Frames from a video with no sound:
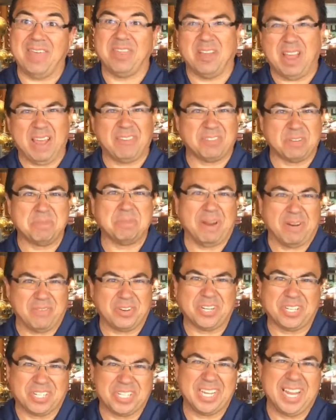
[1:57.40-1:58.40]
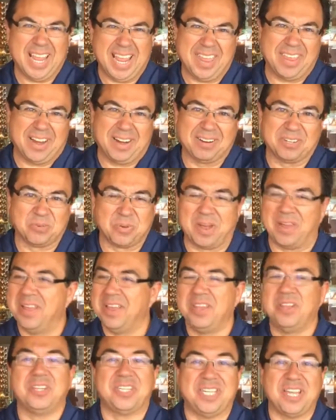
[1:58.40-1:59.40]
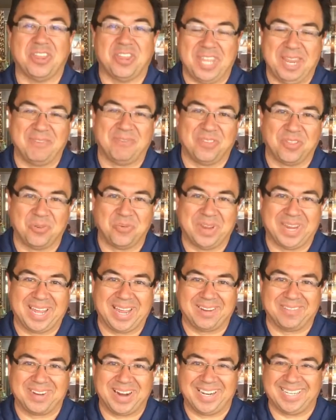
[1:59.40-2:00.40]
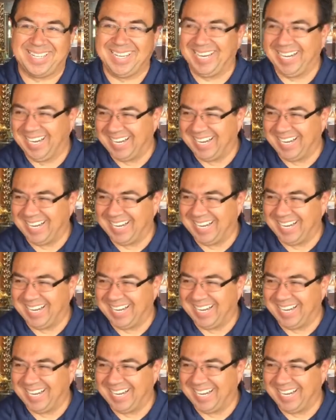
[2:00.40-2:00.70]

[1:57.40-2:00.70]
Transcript: and they'll have some beverages there as well. You see a theme for the weekend, right?